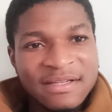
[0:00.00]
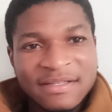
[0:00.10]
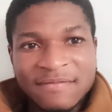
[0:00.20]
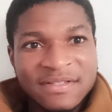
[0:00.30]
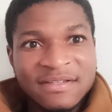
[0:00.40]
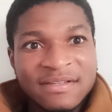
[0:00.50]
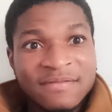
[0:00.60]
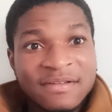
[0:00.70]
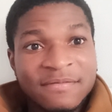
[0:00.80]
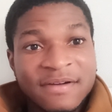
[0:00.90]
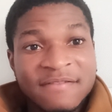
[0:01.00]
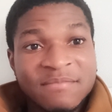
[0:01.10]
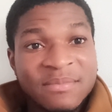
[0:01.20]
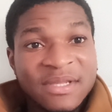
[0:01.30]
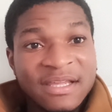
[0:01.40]
70 75
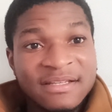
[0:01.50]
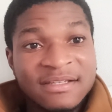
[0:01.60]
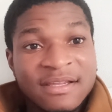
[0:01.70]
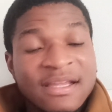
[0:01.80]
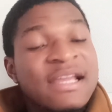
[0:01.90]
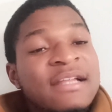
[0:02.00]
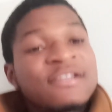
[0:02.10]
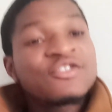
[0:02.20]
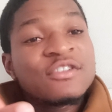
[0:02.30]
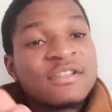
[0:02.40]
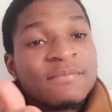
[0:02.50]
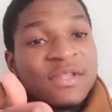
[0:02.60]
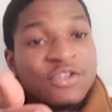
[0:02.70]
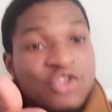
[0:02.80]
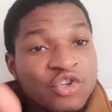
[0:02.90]
maybe 80k this is
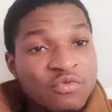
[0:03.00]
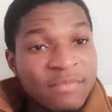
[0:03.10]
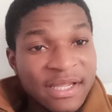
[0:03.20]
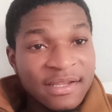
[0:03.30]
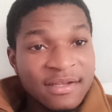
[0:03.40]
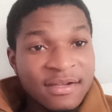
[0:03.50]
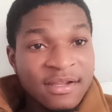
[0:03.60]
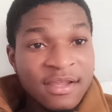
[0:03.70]
something you make